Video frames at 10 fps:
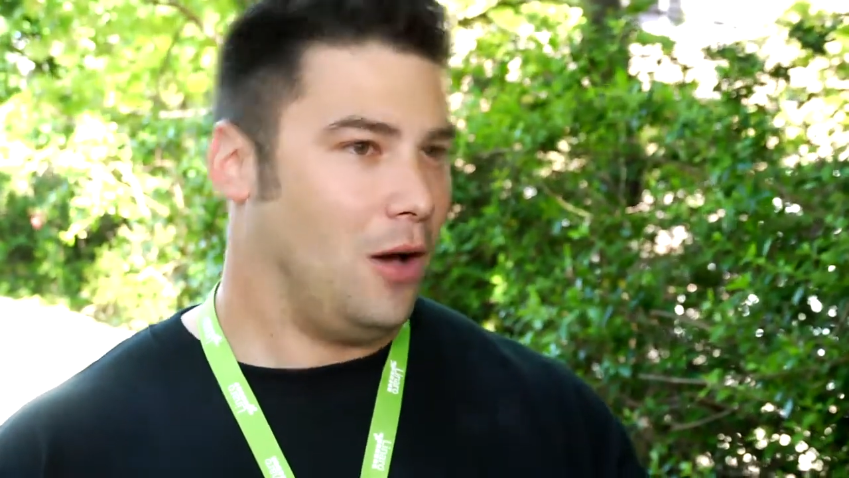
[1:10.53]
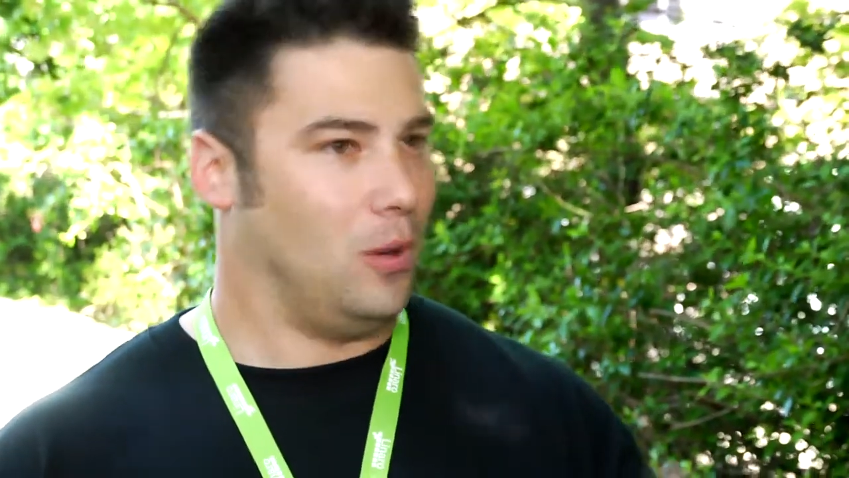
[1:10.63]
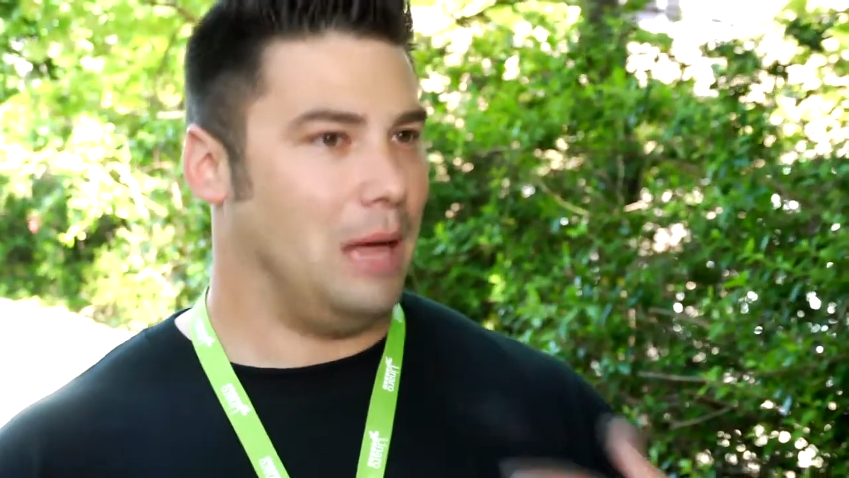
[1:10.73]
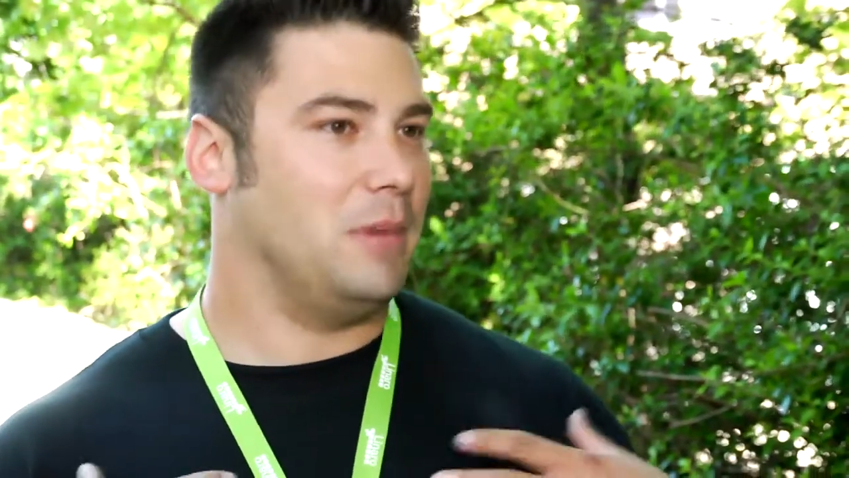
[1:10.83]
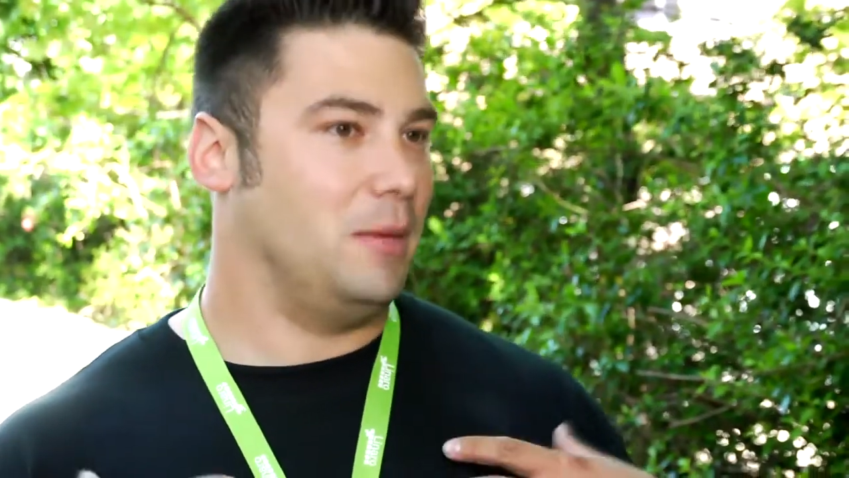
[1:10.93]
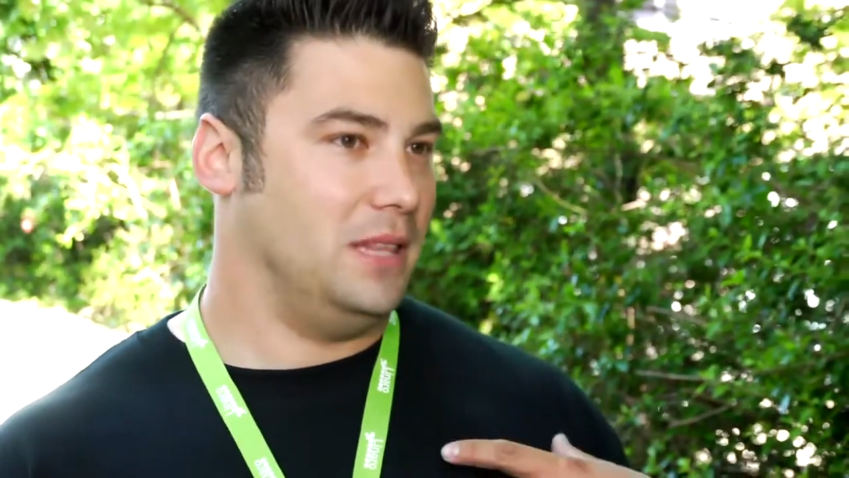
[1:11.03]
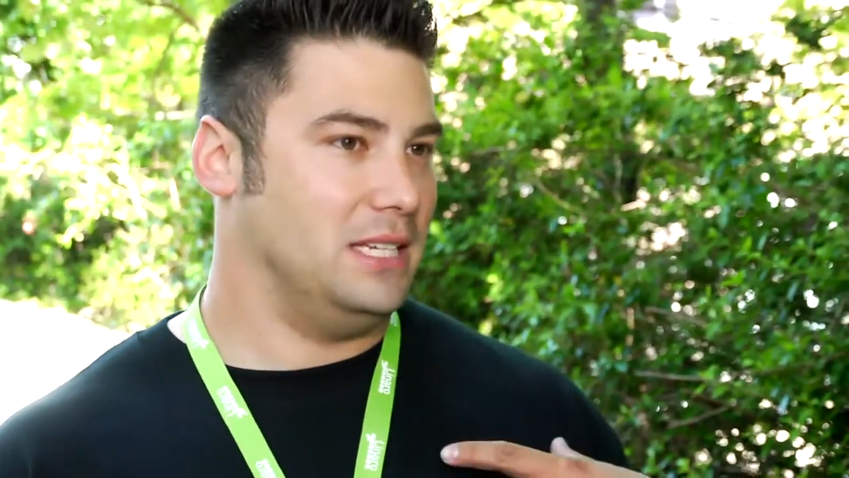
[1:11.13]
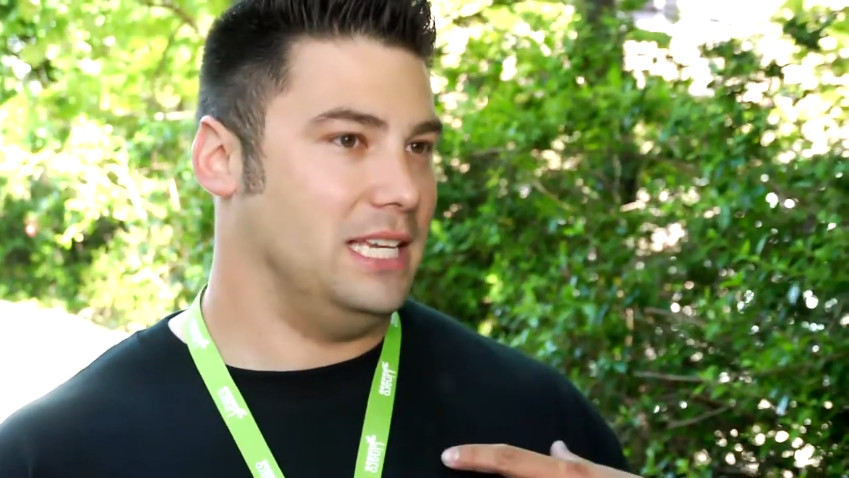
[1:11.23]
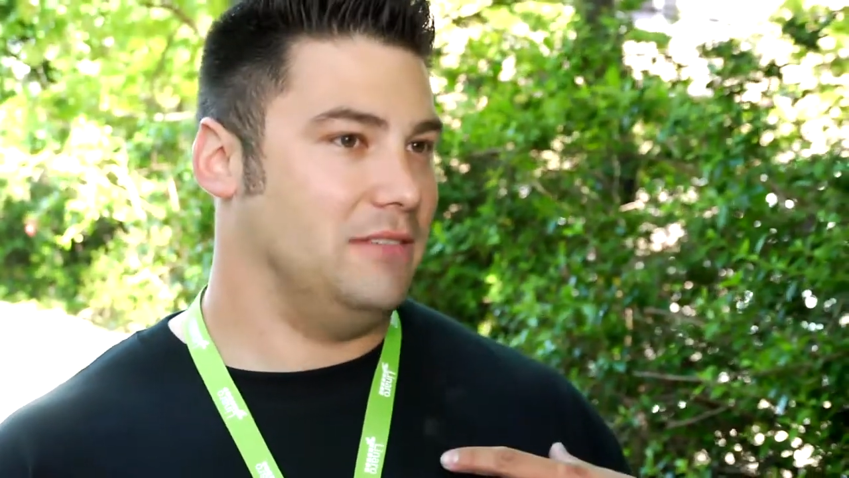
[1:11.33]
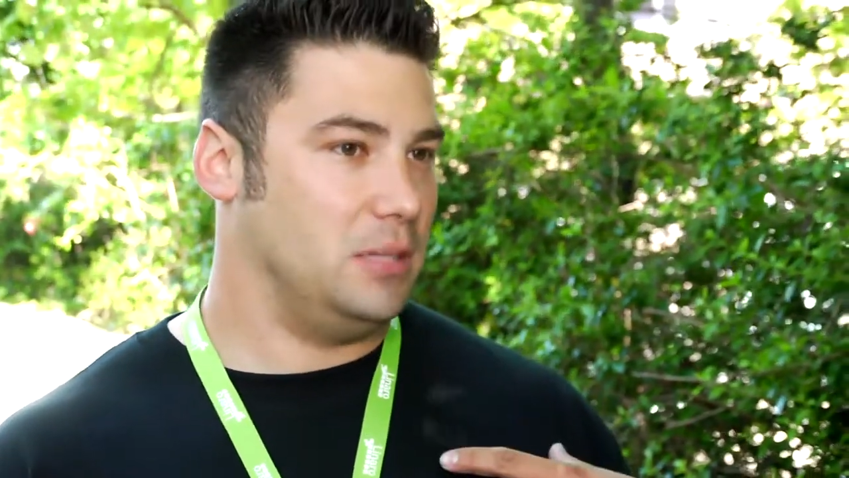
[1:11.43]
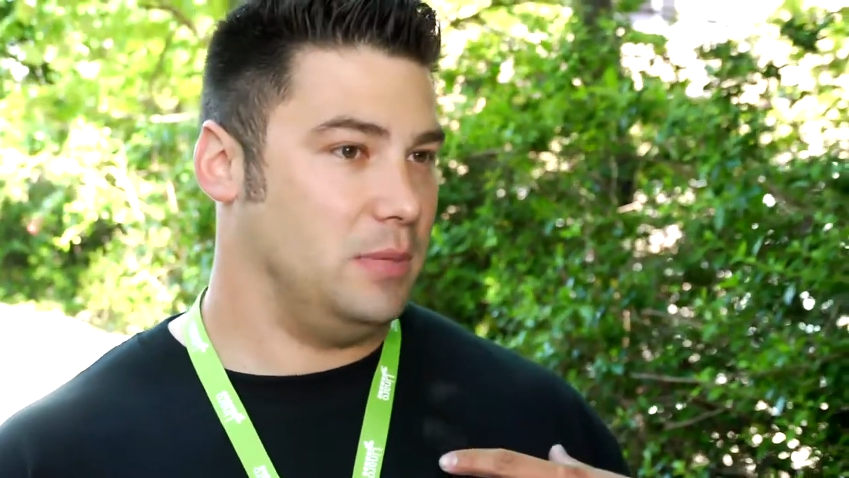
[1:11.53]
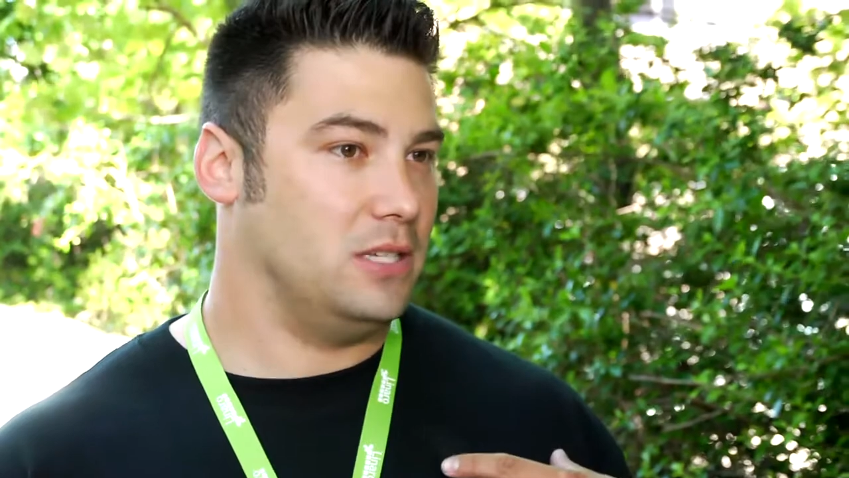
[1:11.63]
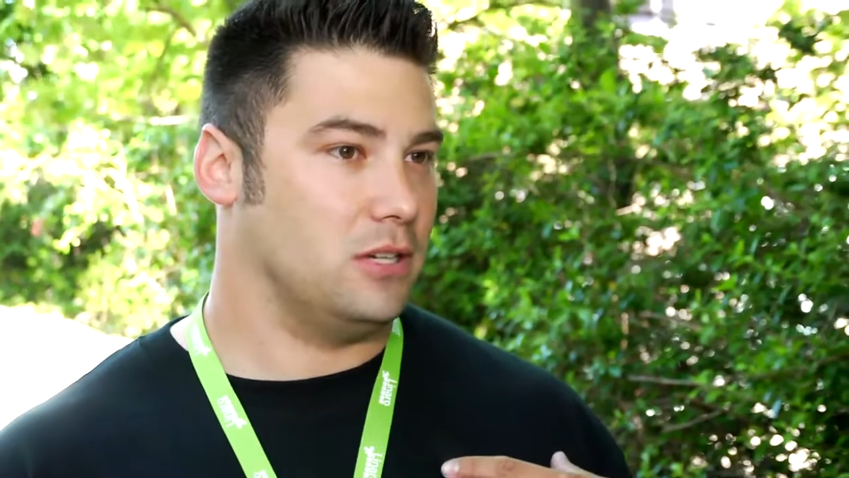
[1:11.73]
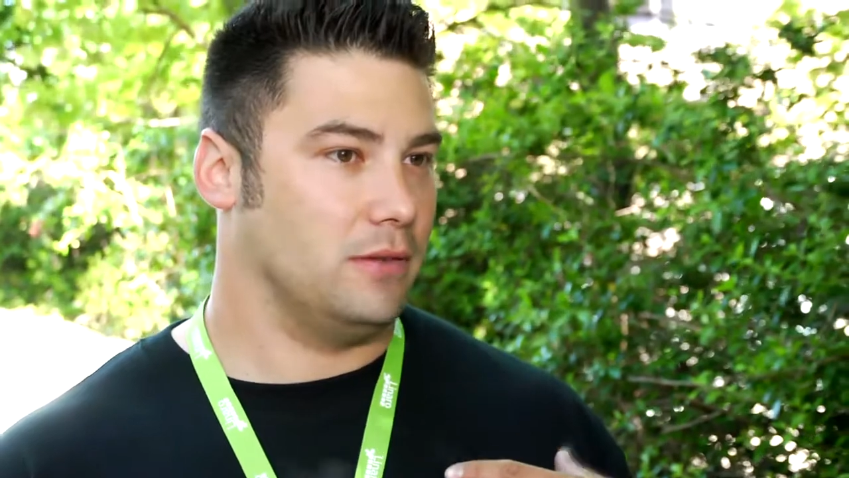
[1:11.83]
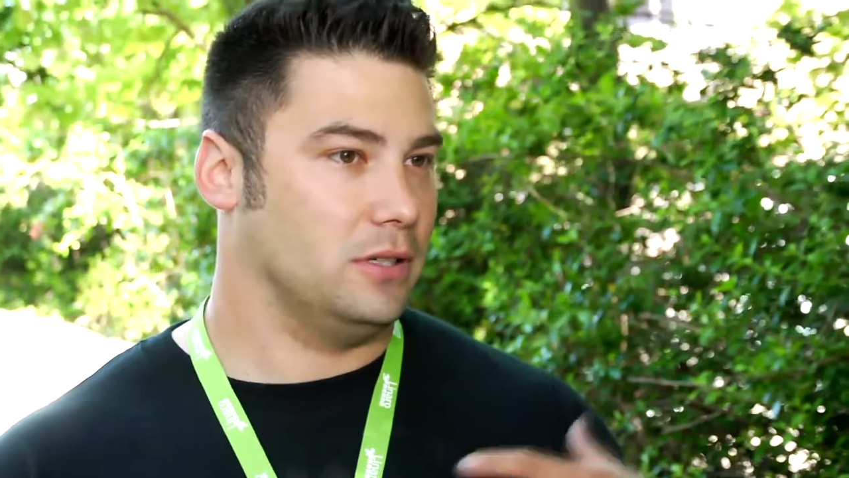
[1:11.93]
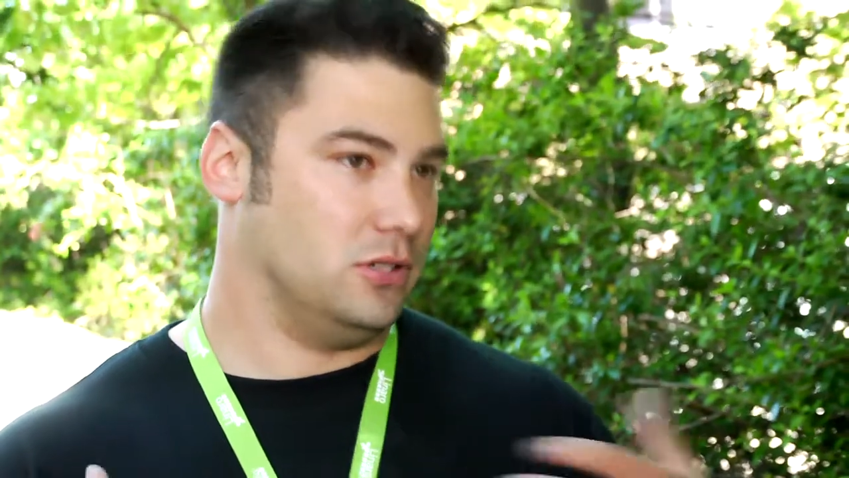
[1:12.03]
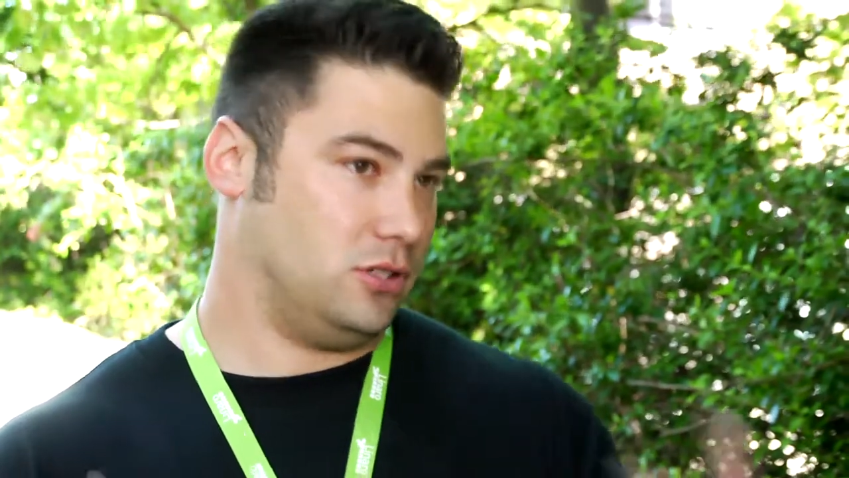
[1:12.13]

well, I'm going to be the TFTP server to